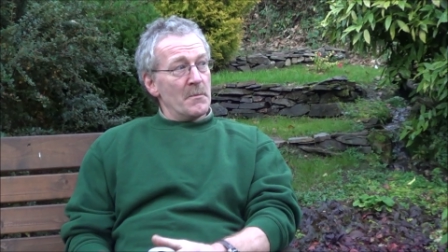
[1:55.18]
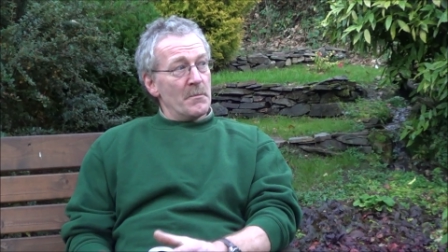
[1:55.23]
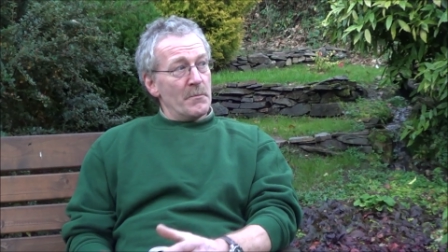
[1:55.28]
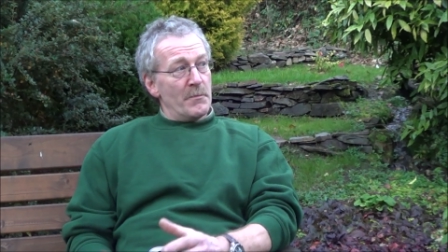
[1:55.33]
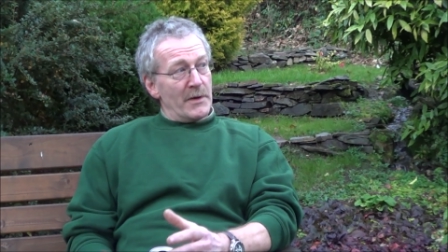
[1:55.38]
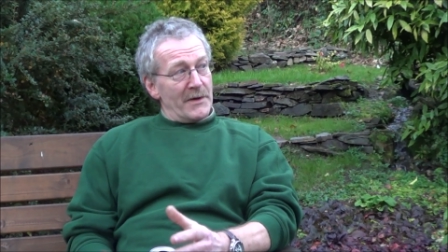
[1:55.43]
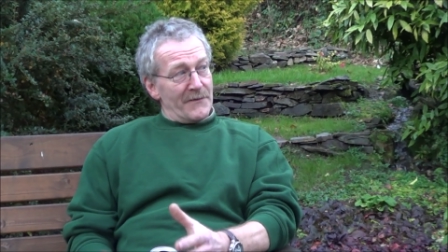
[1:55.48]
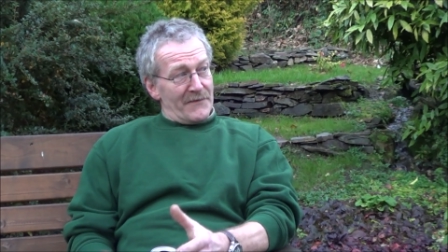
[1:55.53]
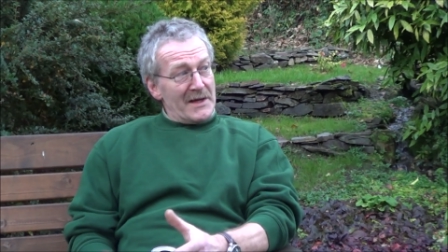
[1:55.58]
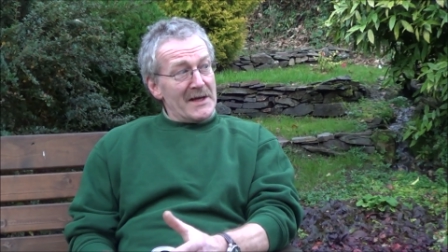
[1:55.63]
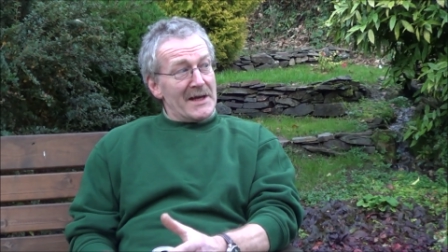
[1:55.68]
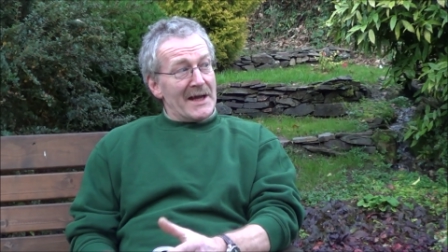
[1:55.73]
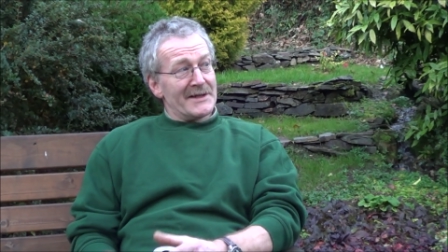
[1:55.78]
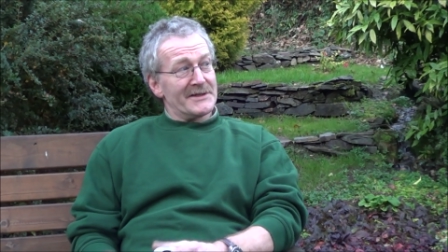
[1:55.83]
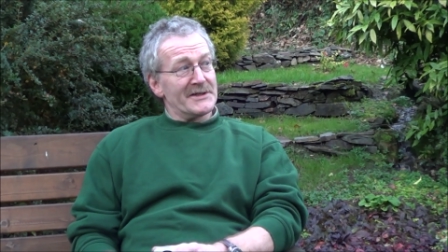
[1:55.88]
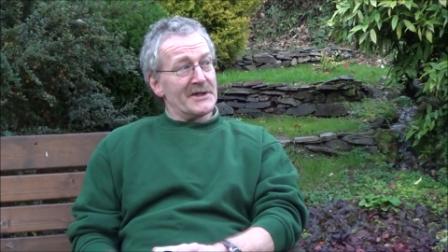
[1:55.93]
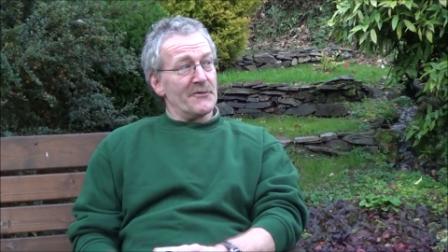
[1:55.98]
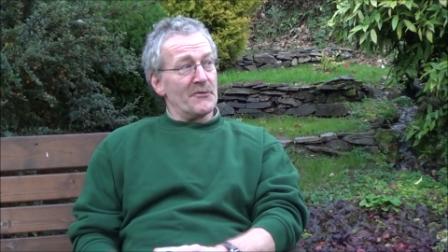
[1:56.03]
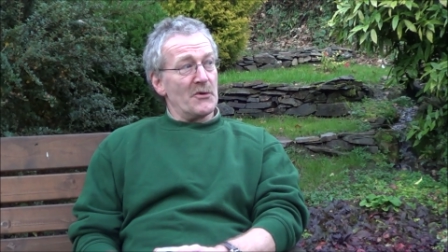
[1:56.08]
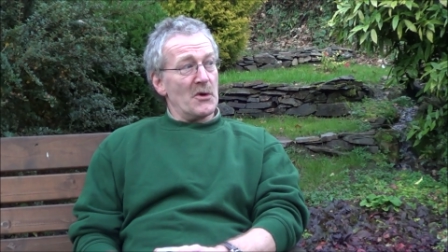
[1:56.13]
but if he
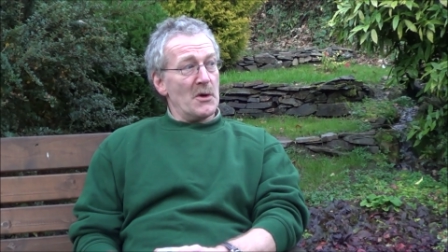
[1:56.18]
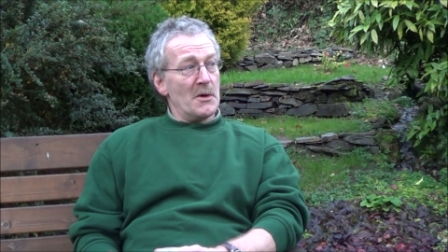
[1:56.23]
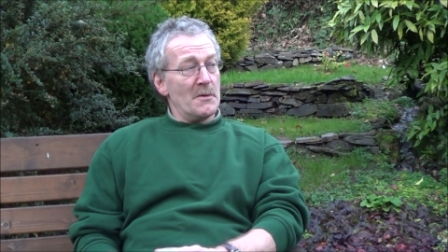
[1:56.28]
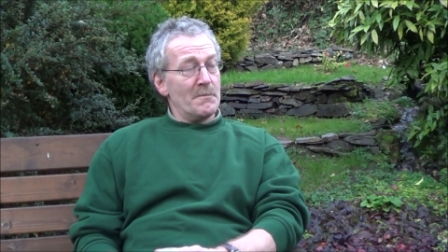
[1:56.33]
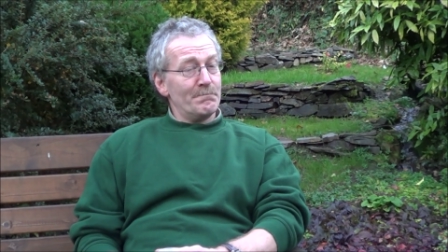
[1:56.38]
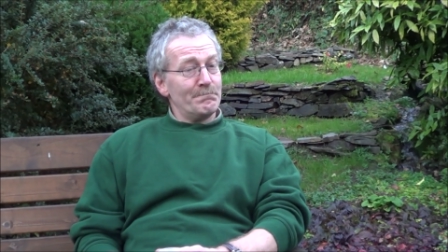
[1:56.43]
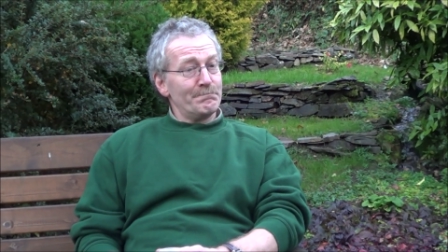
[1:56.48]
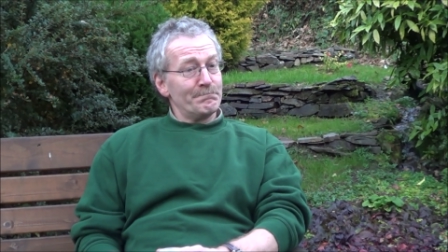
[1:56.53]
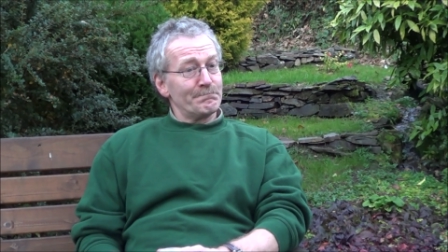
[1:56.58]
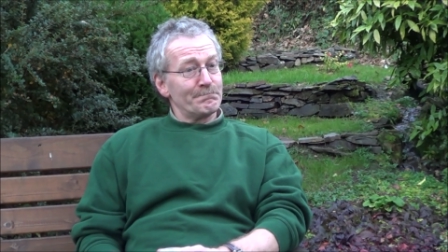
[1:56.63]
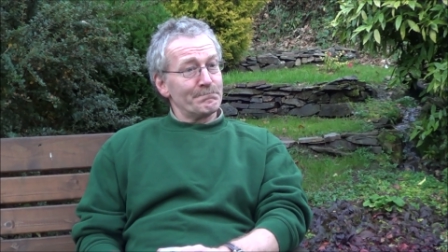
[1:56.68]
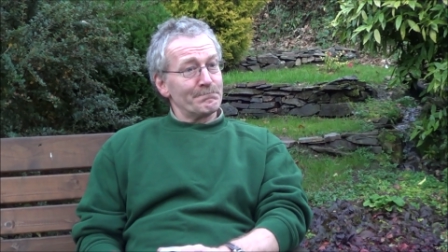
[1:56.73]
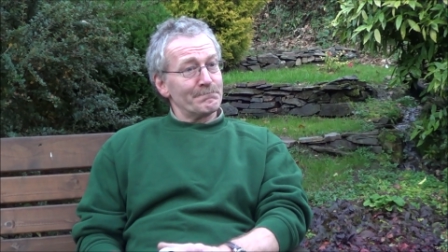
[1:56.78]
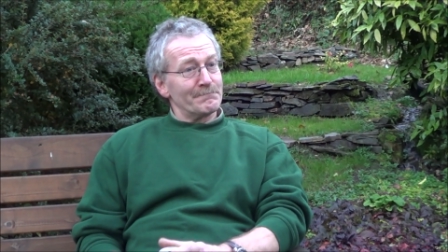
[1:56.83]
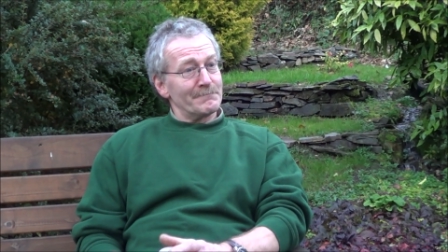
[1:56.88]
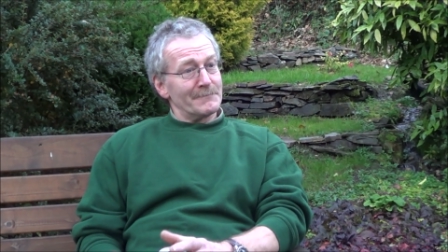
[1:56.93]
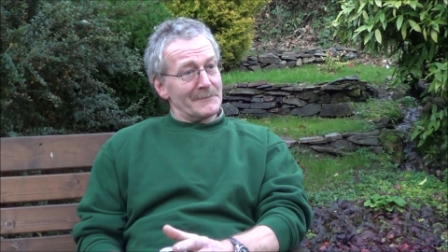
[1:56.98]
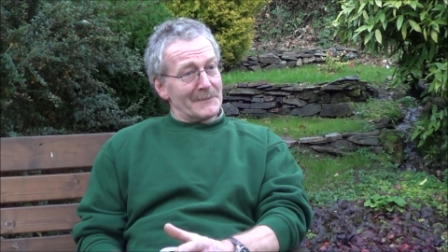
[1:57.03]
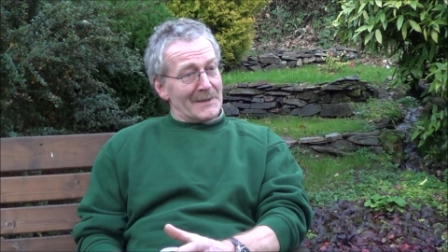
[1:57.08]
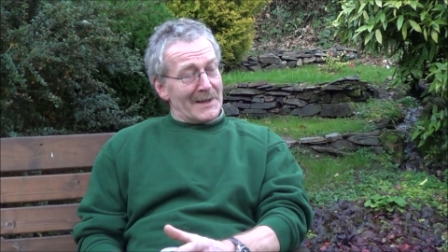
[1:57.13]
gets it wrong,
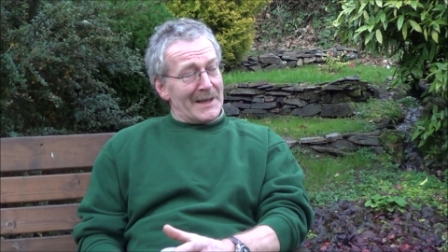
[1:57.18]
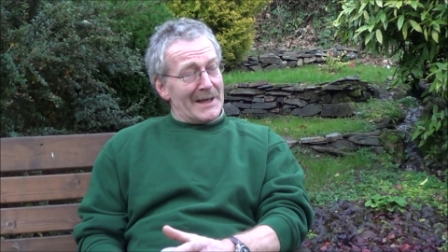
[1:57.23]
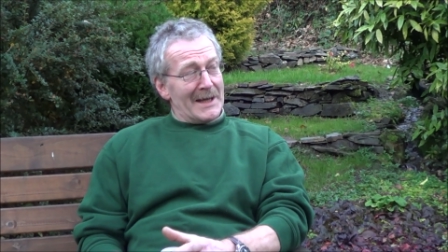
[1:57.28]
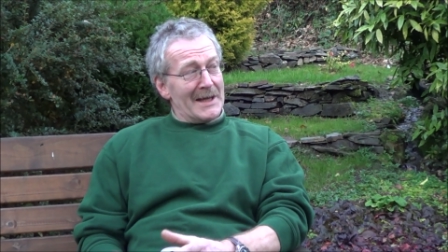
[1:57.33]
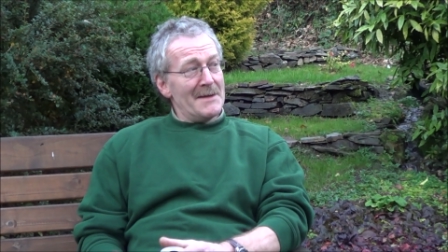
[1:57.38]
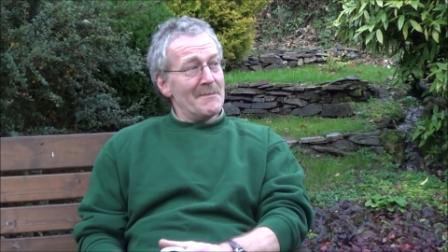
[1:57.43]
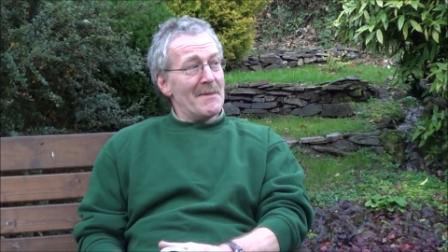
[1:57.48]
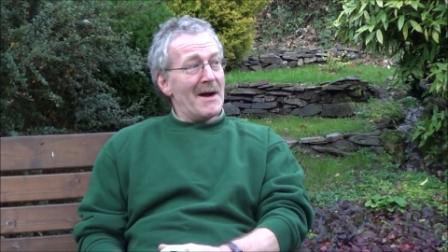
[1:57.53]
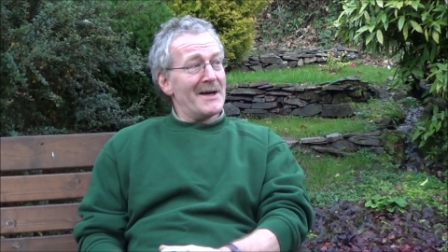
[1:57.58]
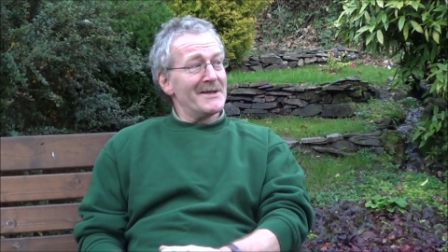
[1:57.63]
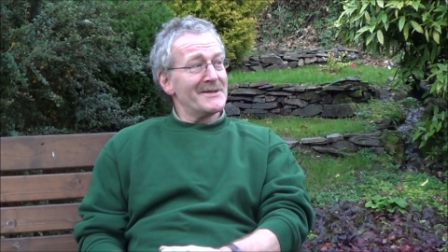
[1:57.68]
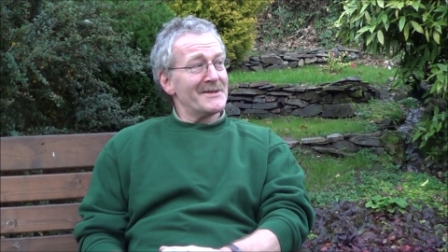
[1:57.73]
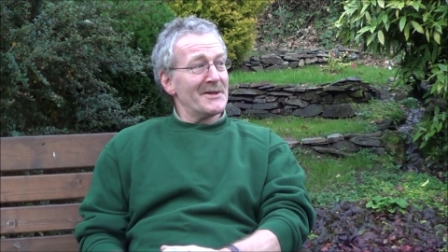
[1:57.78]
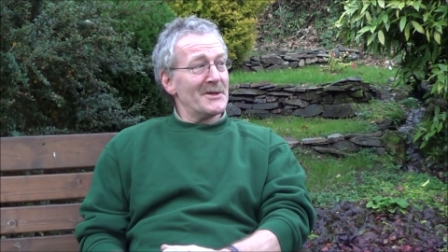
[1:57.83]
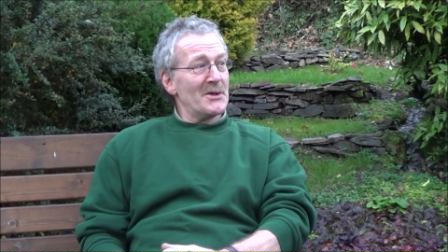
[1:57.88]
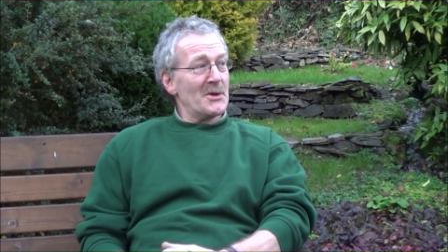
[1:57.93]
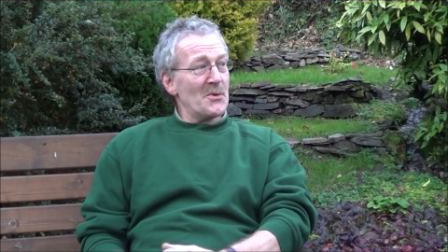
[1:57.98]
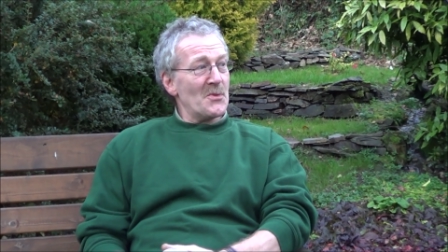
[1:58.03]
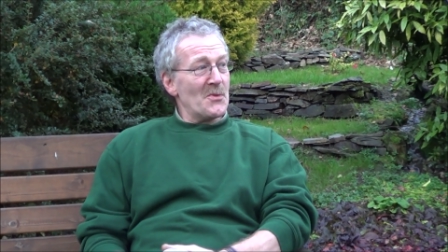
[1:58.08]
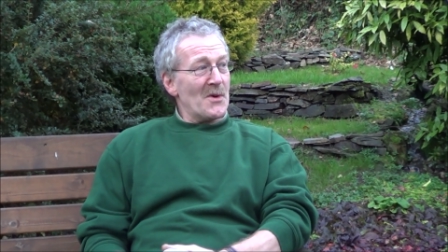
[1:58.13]
he buys the
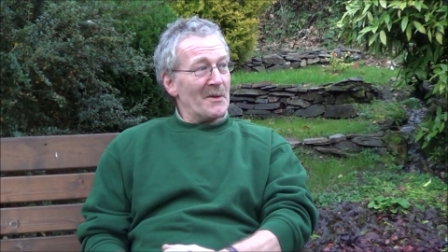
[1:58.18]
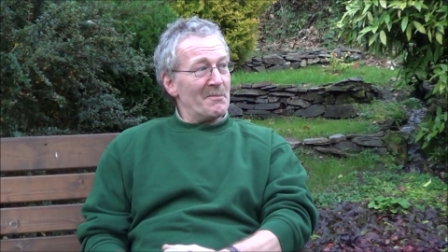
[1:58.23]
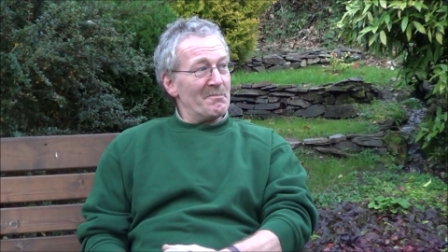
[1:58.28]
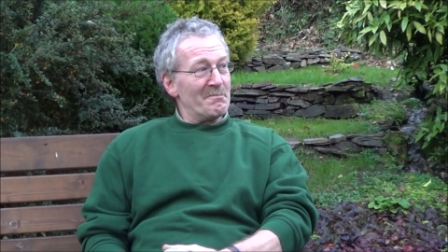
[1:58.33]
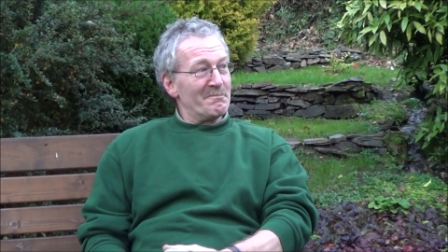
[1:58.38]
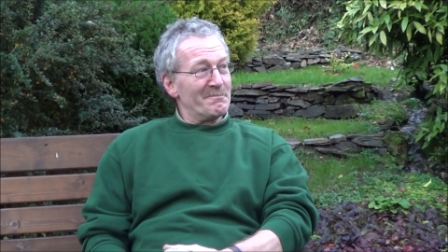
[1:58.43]
new one.